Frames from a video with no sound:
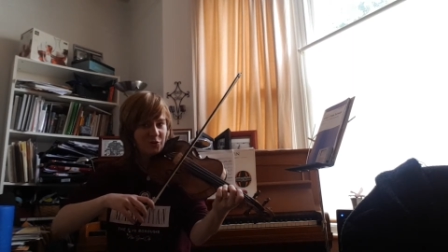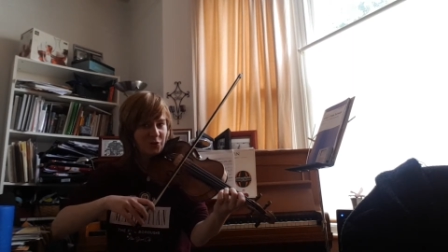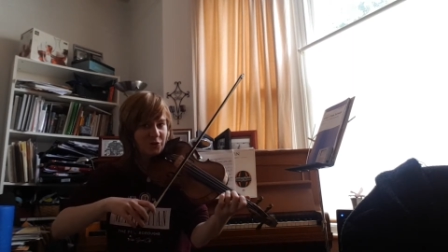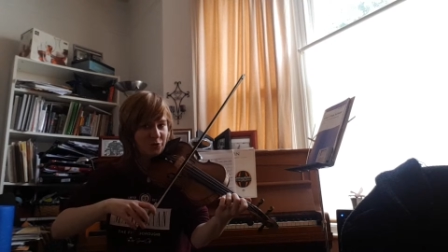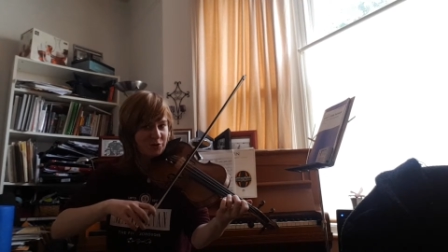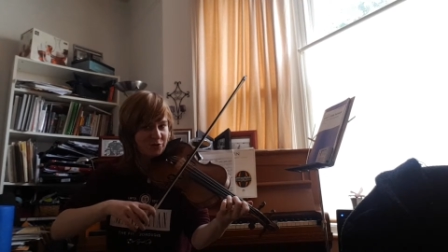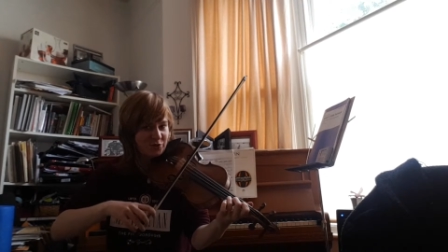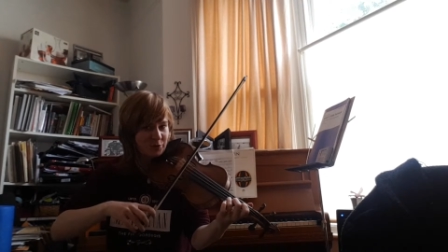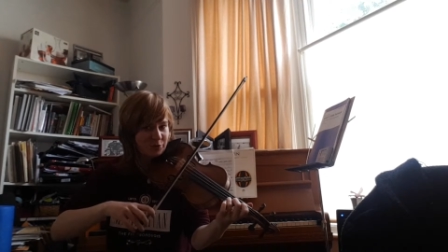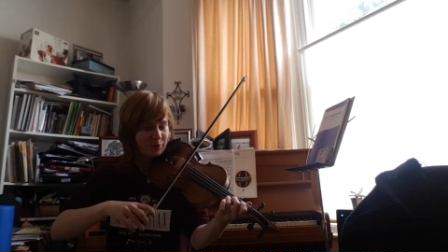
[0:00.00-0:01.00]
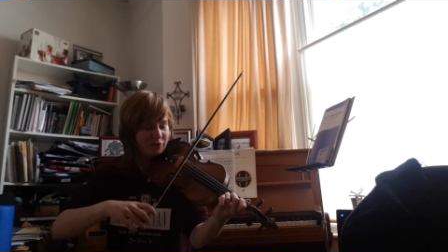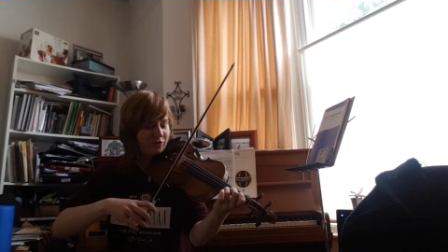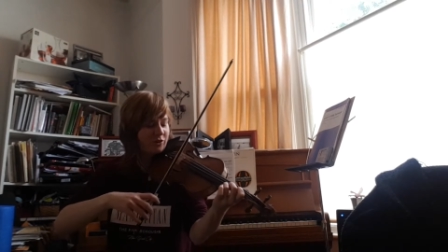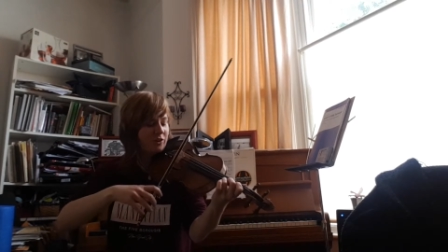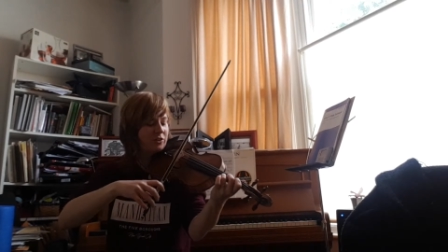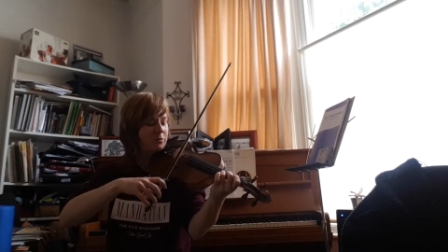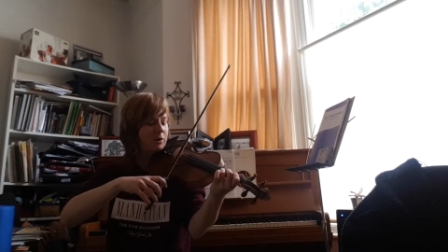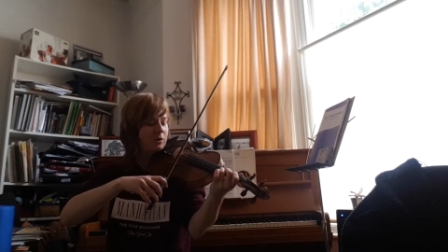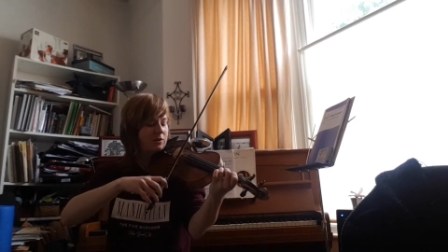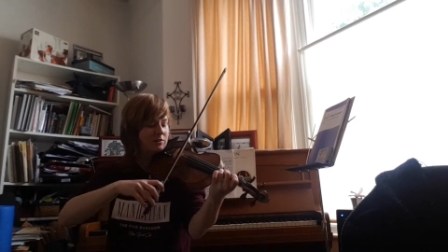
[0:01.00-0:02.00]
if we use too much pressure on the
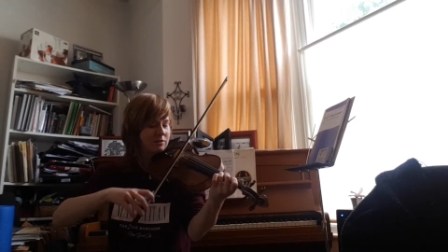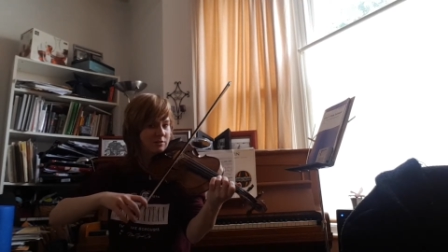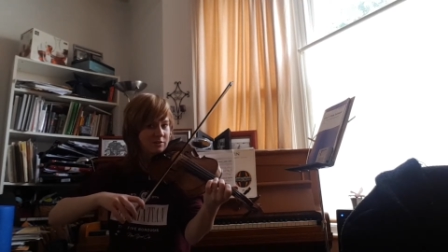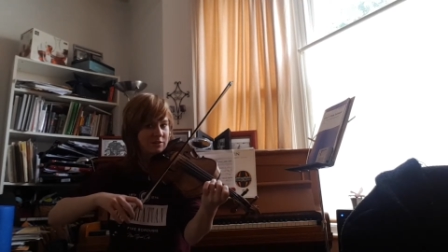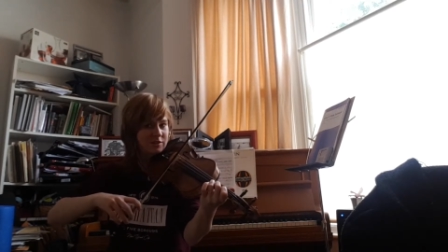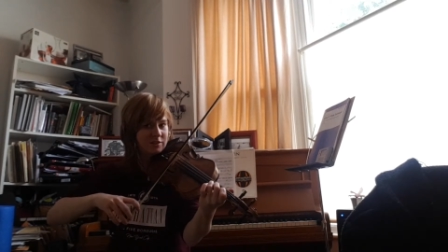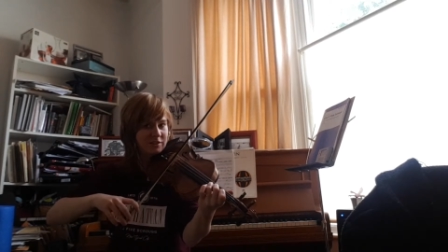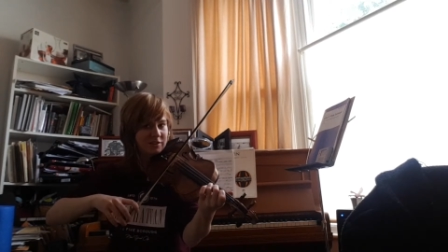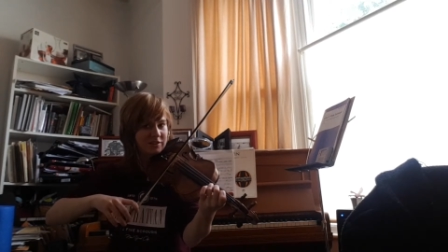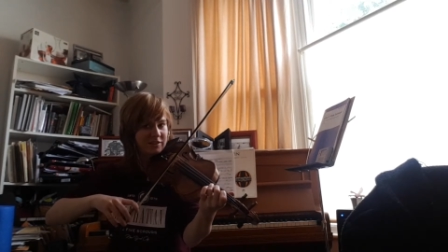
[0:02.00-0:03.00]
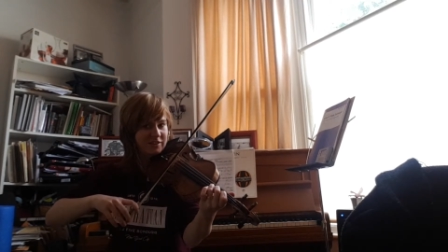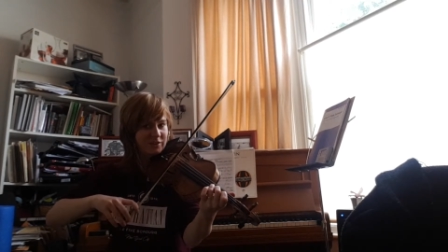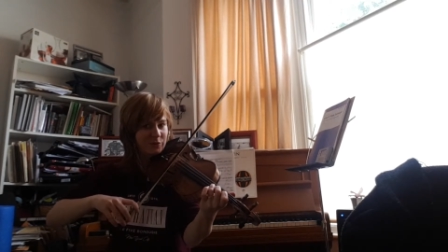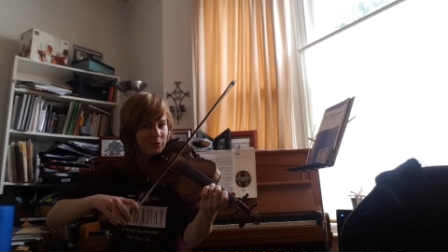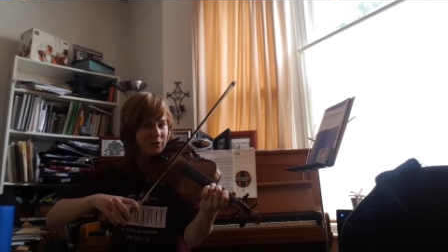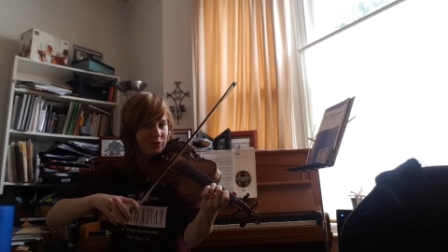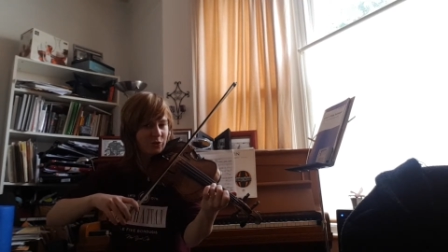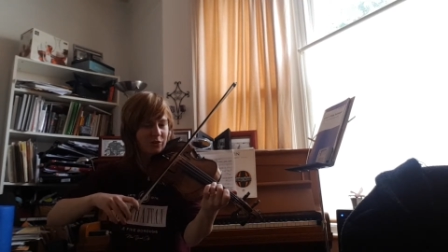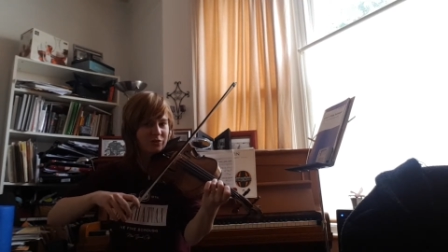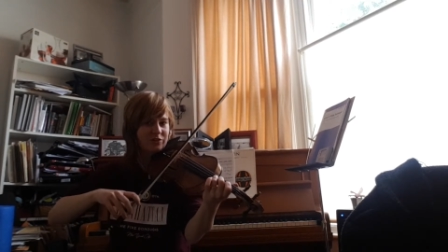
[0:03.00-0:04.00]
bow. And we can
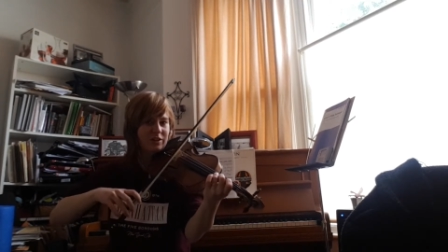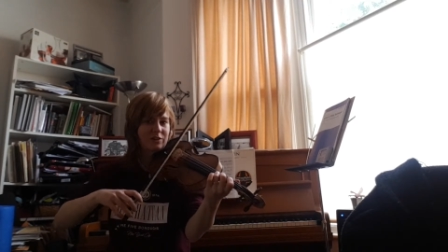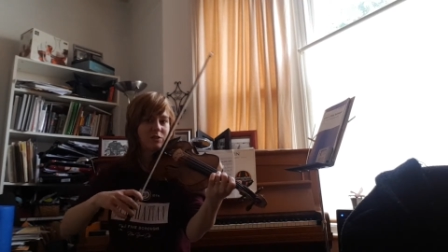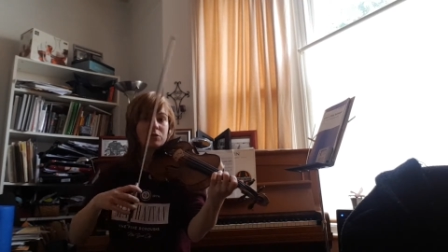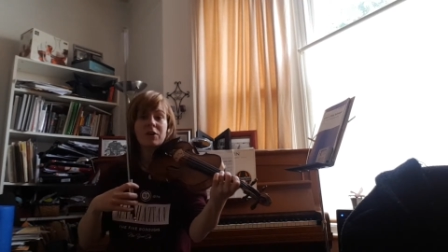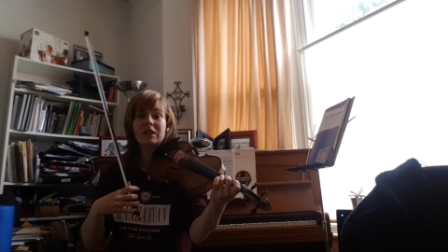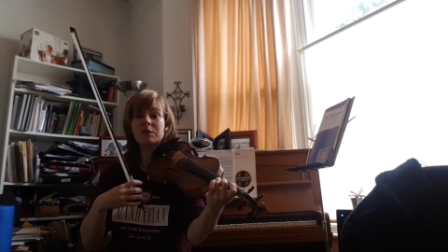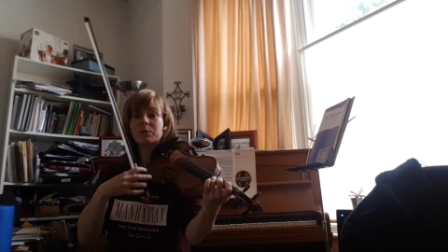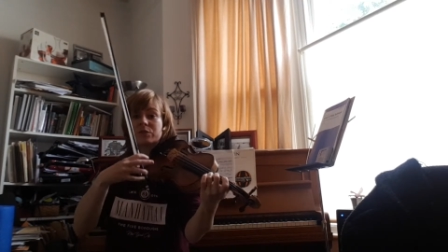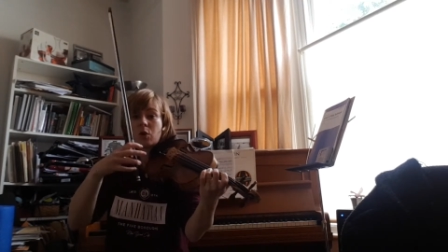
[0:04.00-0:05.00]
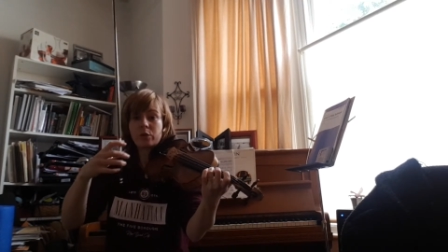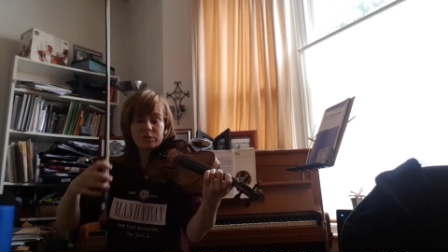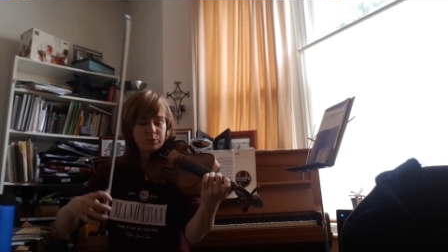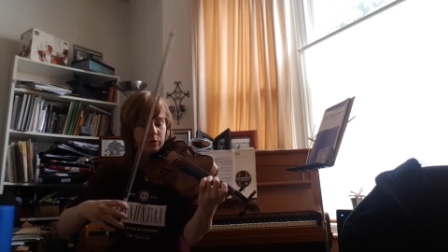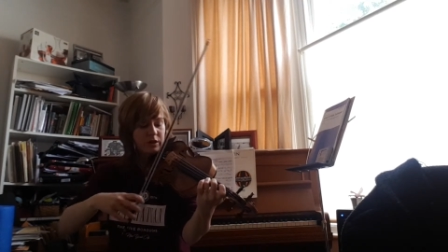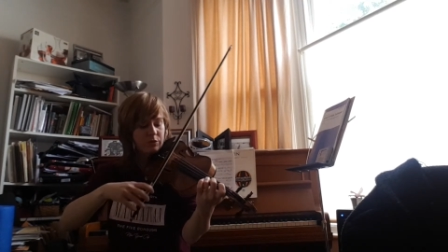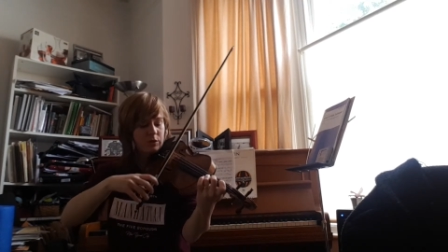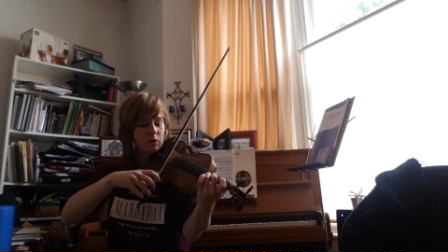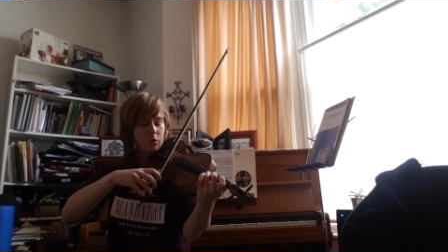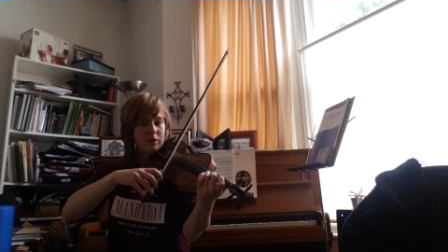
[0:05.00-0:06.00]
crush the sound. So the violin must always breathe. We
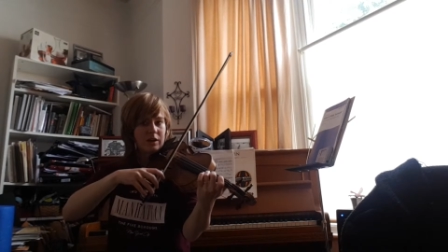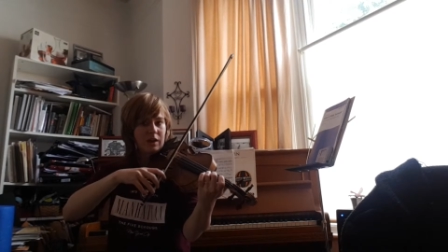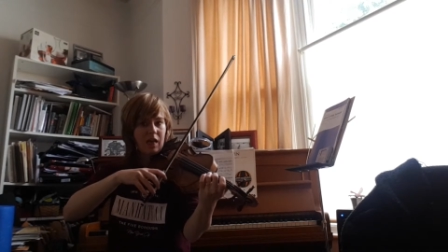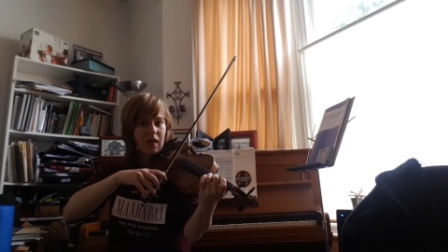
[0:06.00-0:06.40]
don't want to